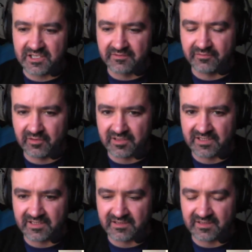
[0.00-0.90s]
for
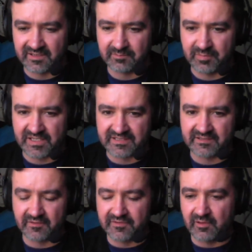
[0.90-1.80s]
the
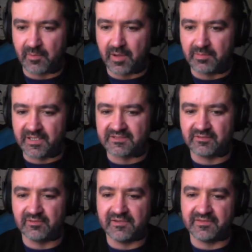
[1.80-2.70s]
president of the republic.
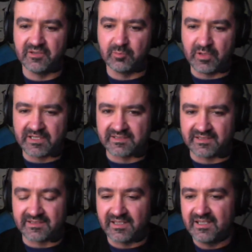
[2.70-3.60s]
So we have a new
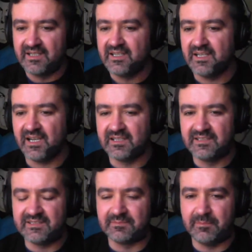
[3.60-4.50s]
president, and
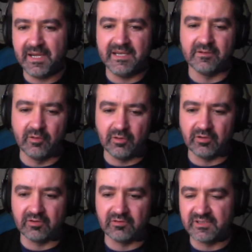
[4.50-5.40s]
his main
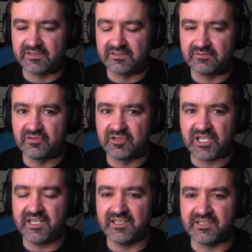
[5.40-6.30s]
goal was to
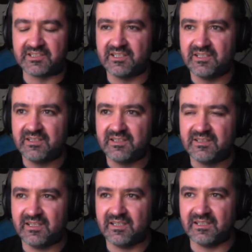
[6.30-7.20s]
change
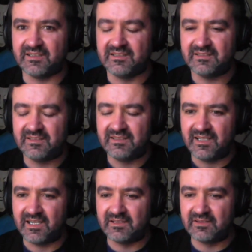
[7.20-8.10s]
and
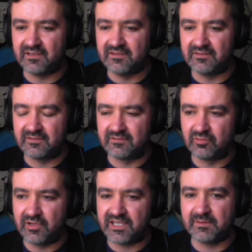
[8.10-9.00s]

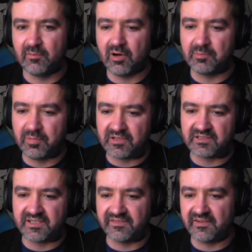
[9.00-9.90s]
to create a more
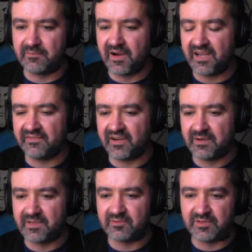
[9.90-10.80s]
positive
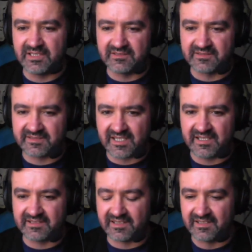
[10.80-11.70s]
environment within
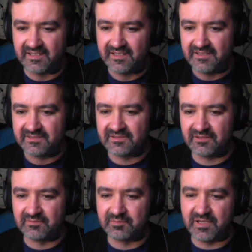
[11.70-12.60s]
society.
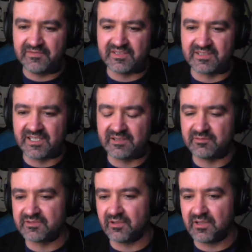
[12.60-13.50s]
So previously it
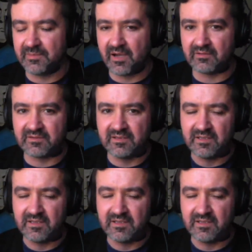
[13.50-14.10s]
was all about